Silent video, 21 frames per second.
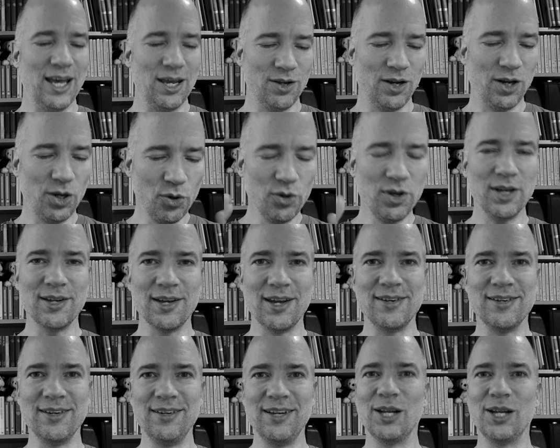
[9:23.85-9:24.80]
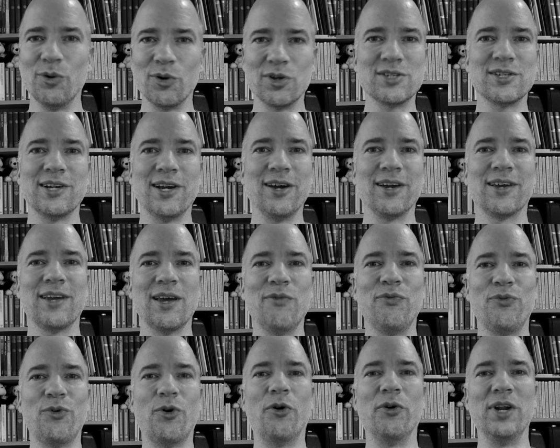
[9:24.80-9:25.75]
You look at it and it looks like a
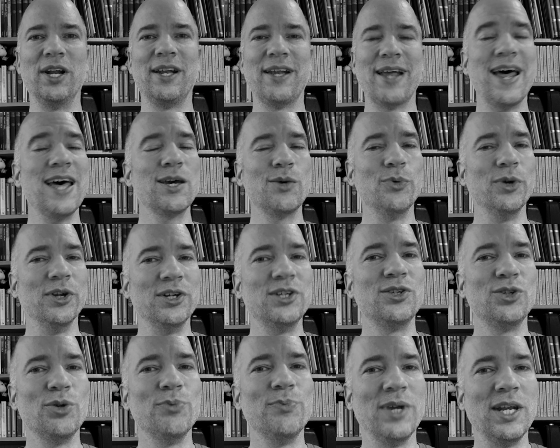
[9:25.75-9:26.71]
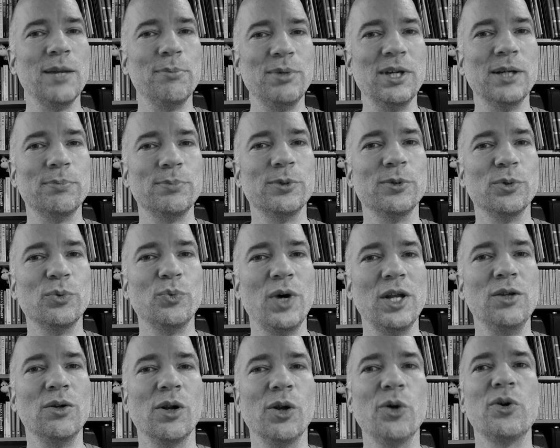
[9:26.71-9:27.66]
foreign language to many people
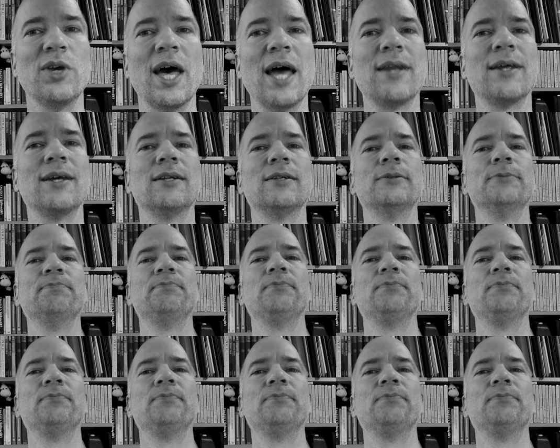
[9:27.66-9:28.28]
when you look at it.